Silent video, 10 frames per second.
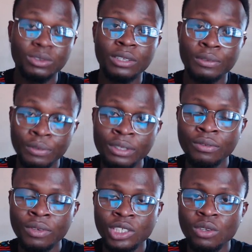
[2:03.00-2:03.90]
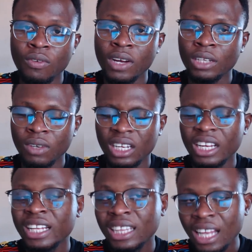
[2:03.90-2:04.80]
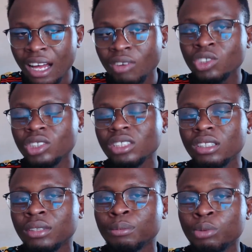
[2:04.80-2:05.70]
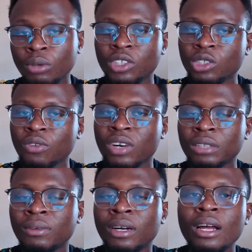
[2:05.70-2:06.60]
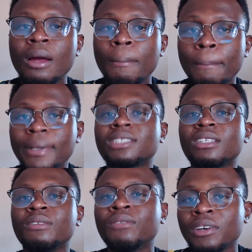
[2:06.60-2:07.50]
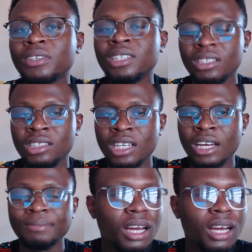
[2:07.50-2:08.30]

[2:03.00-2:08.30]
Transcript: with the free version of Canva, and now using the pro version of Canva makes it very easier.